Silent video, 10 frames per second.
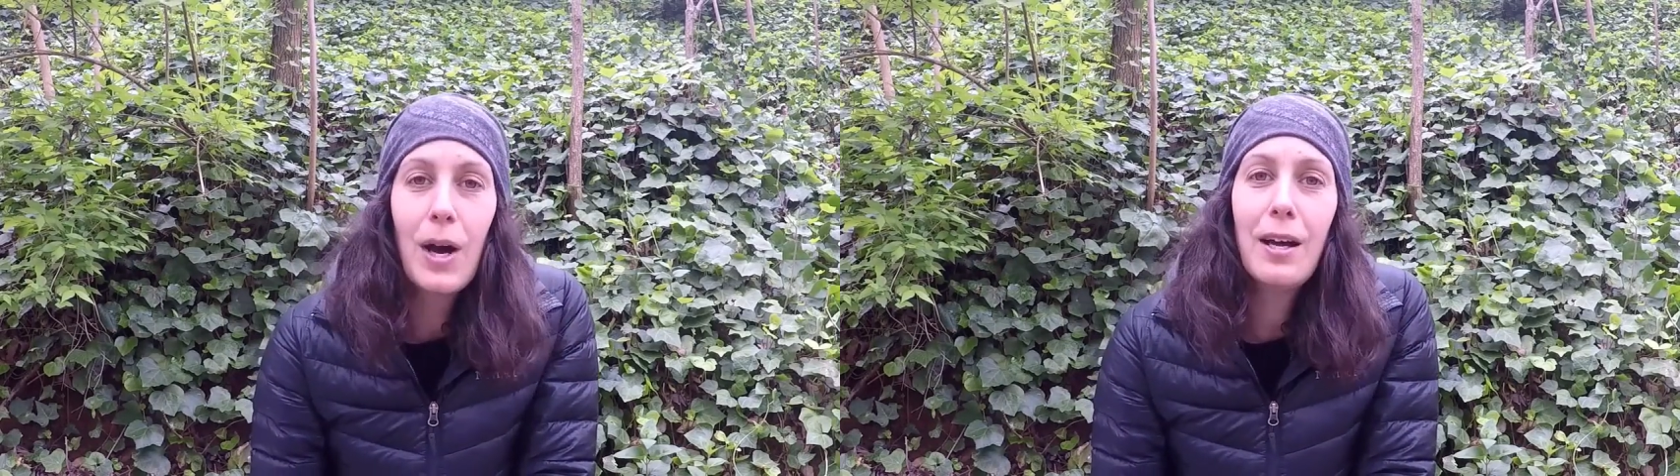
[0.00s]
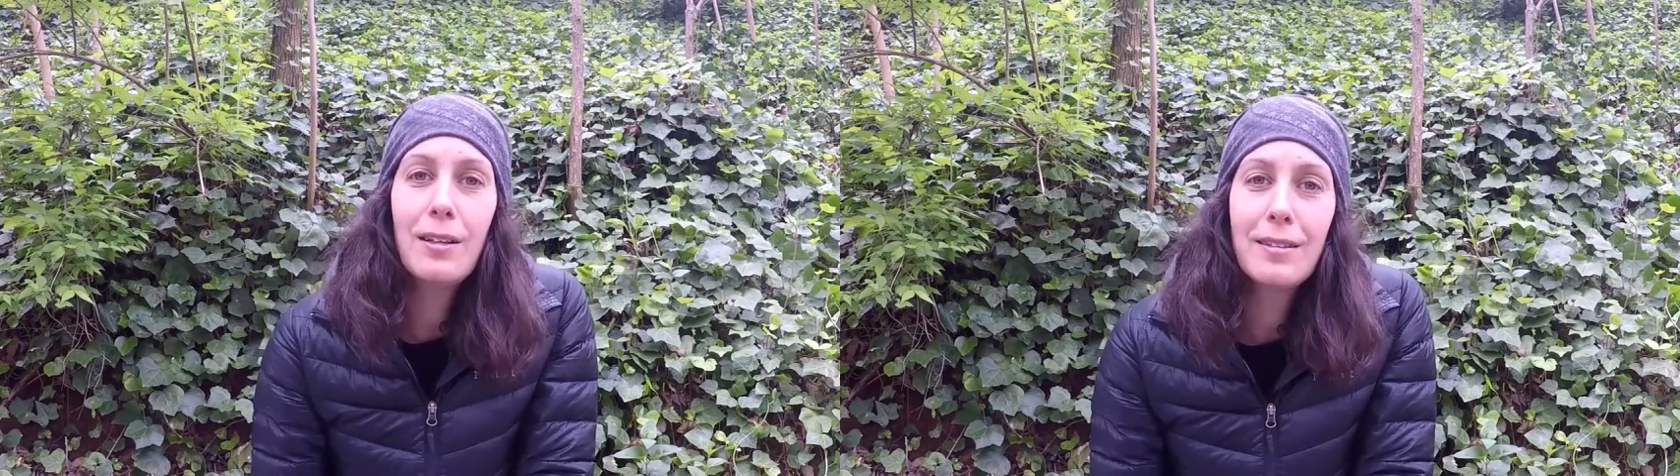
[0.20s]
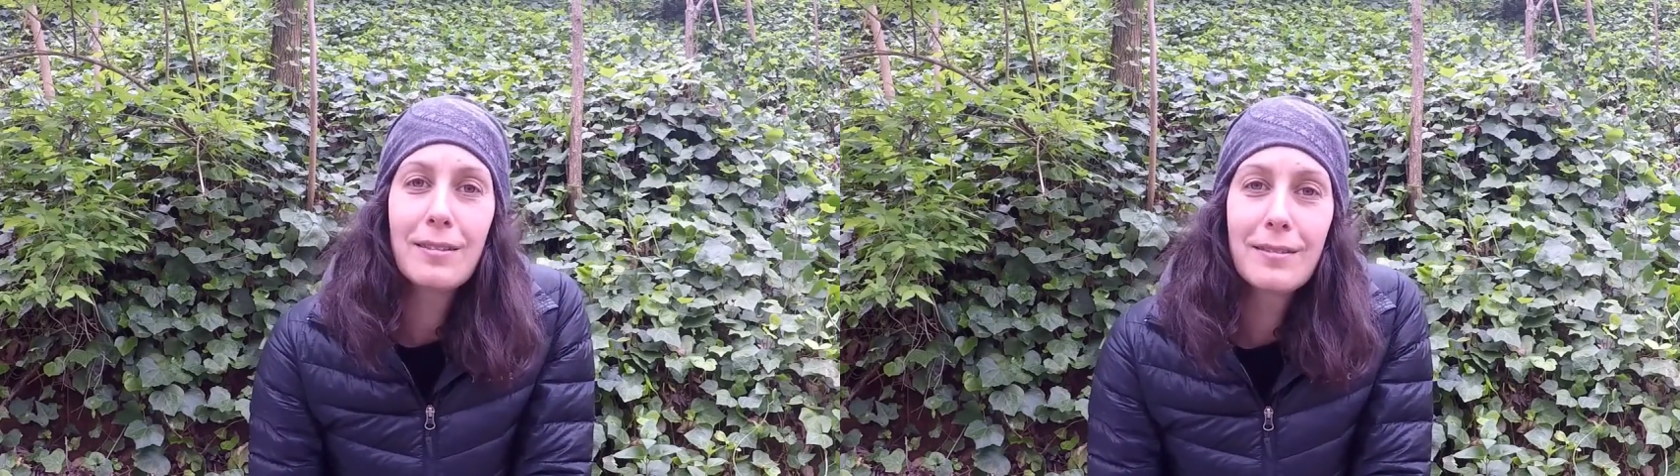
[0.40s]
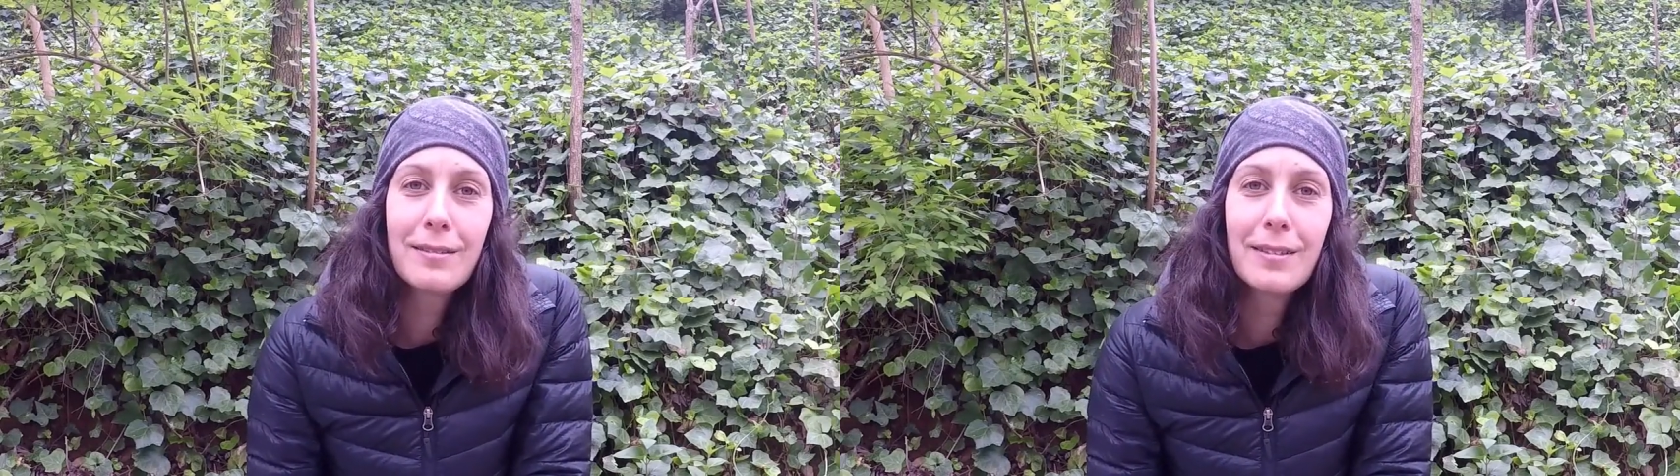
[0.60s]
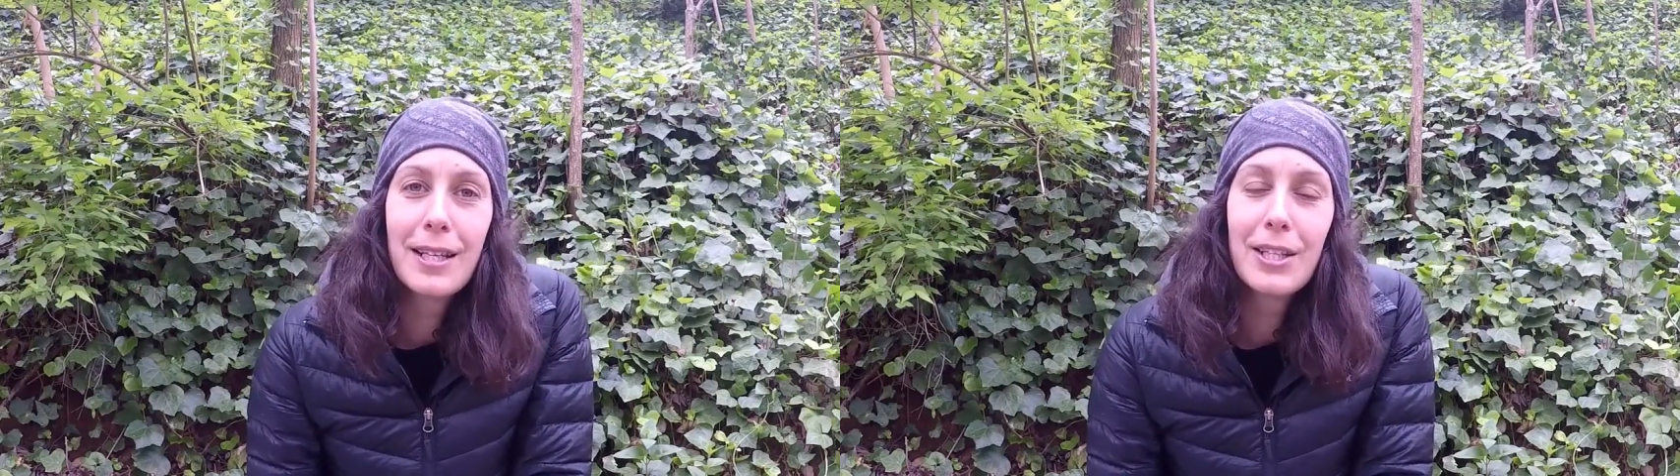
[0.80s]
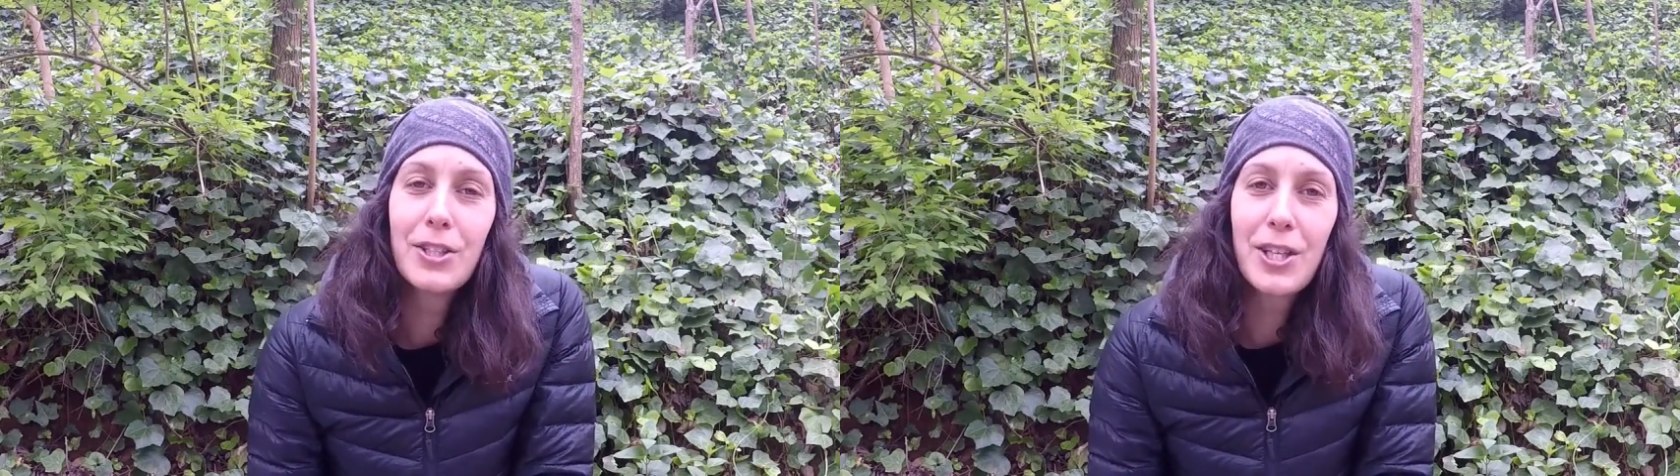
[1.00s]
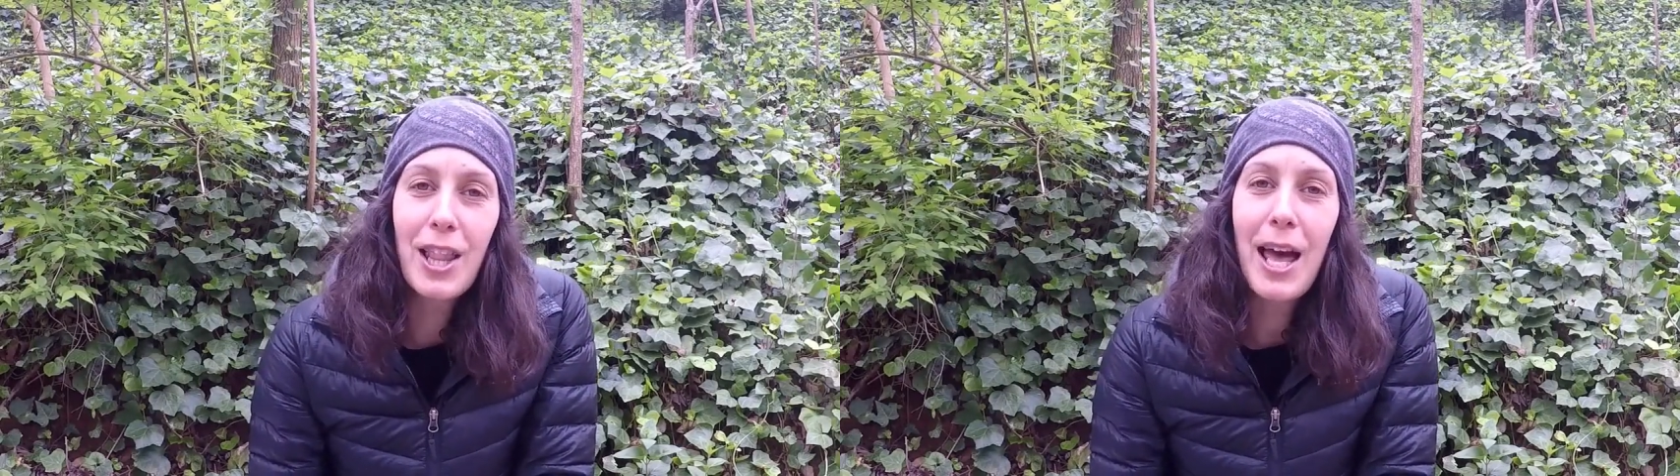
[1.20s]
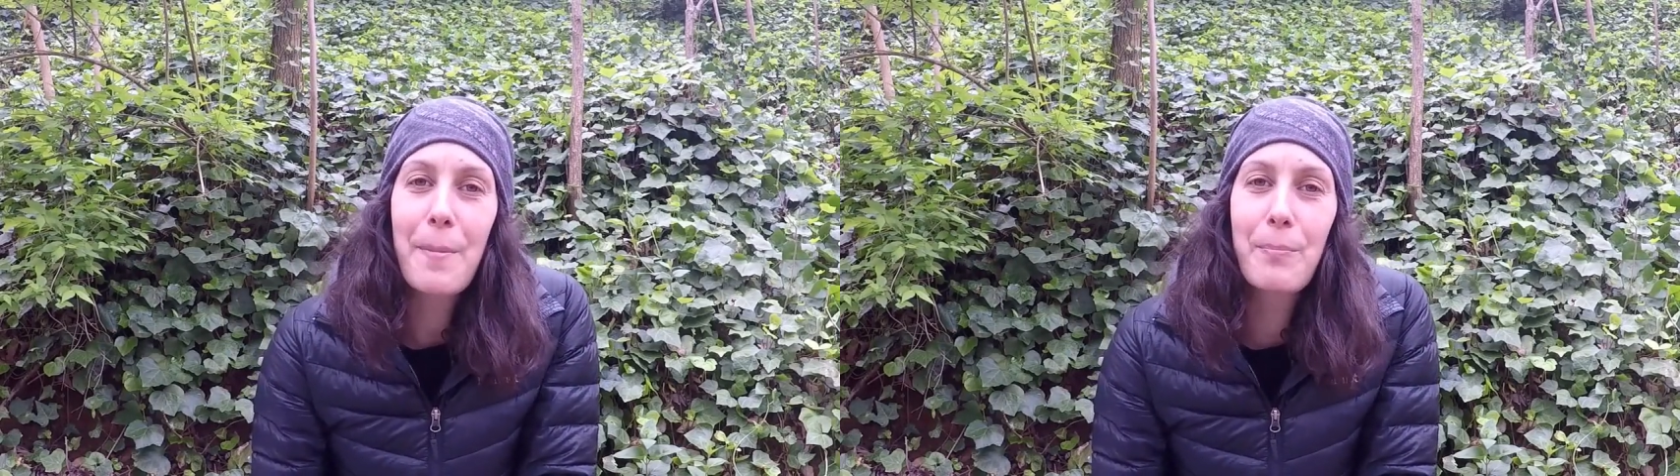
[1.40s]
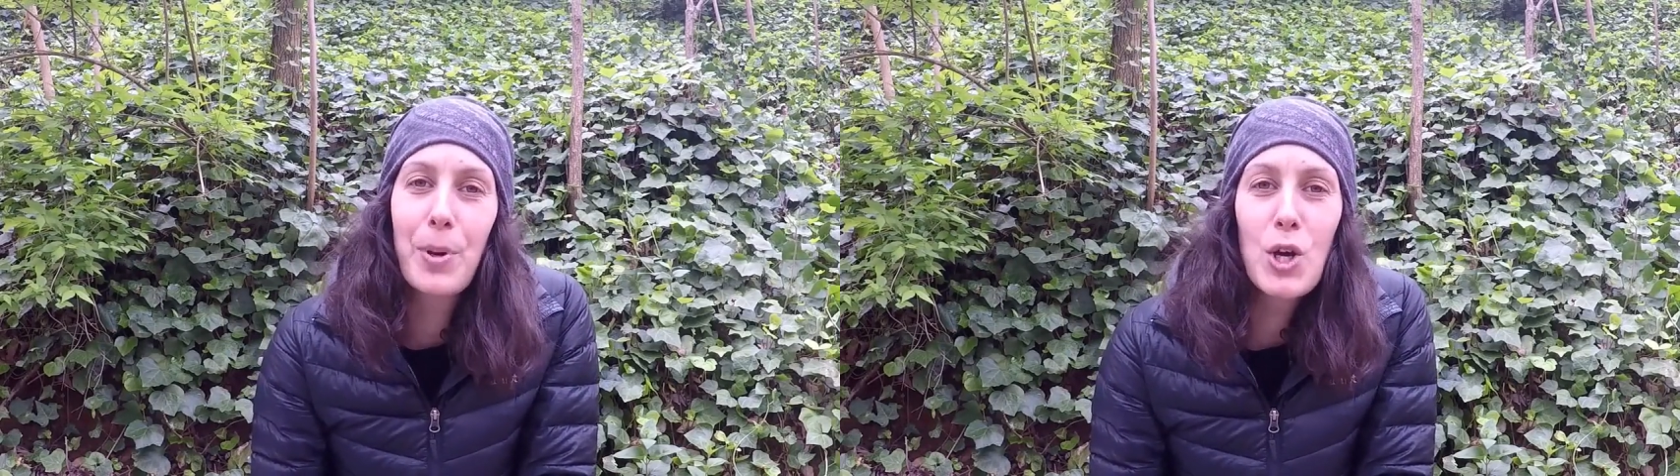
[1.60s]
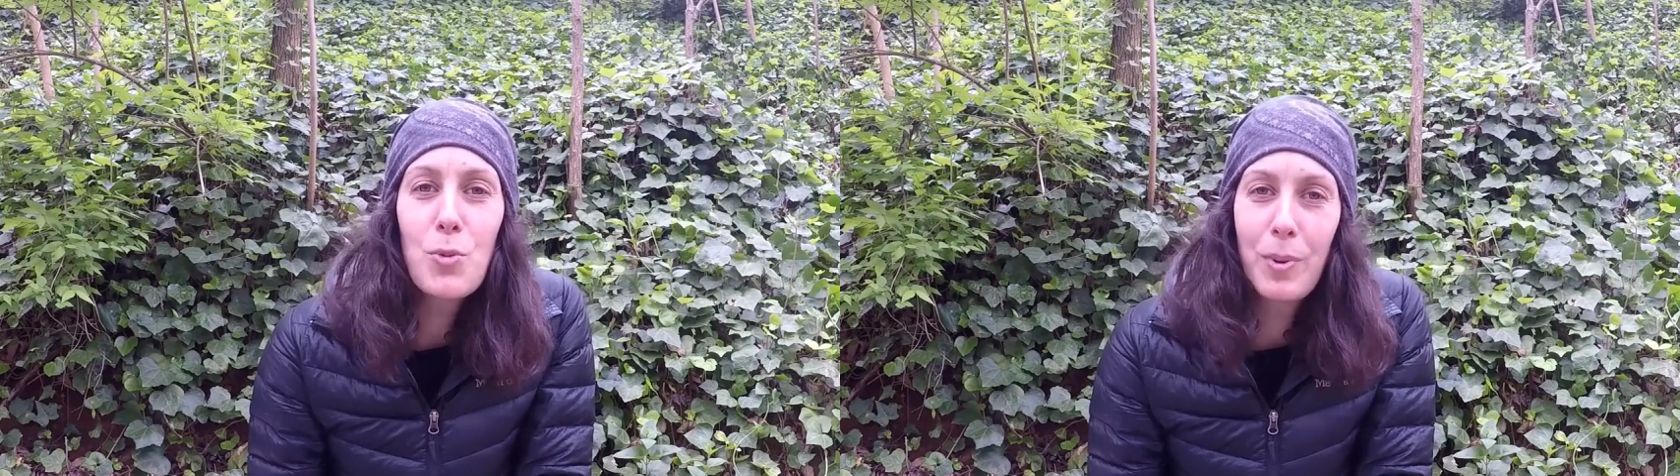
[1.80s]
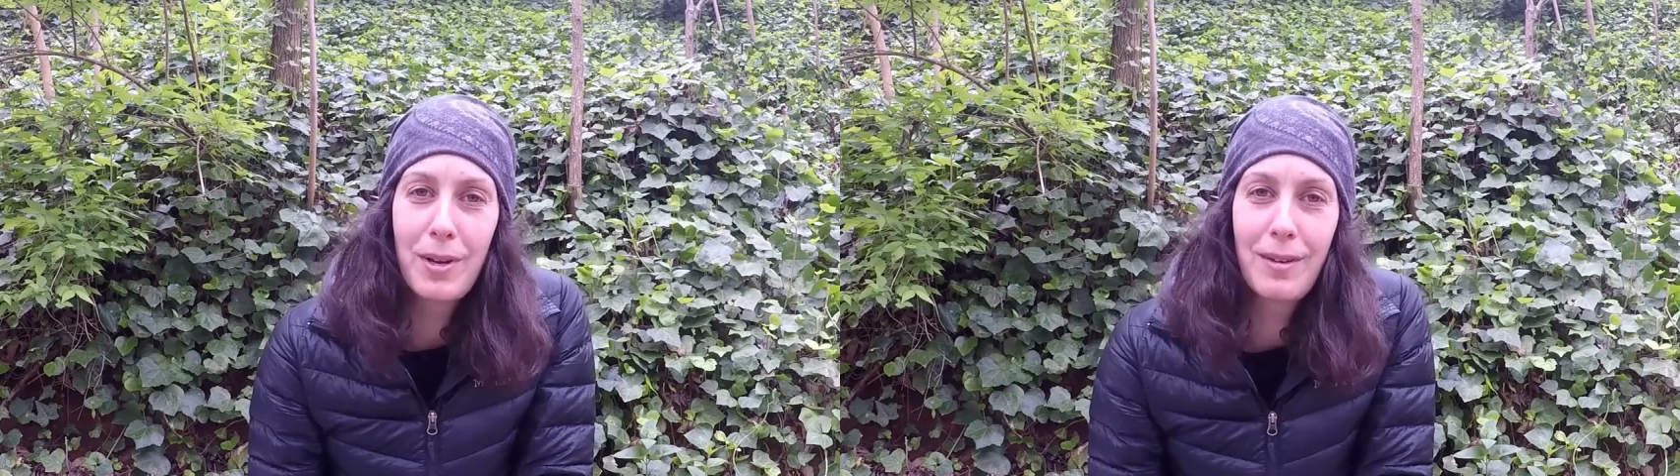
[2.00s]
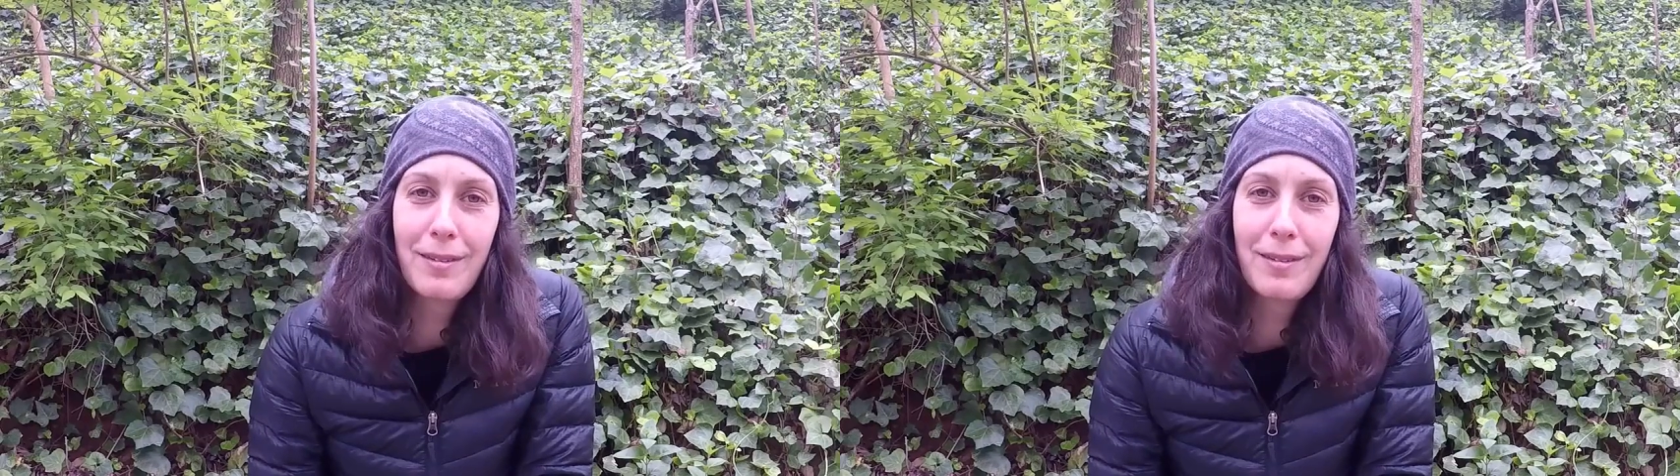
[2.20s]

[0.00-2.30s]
Well, there's a lot of poop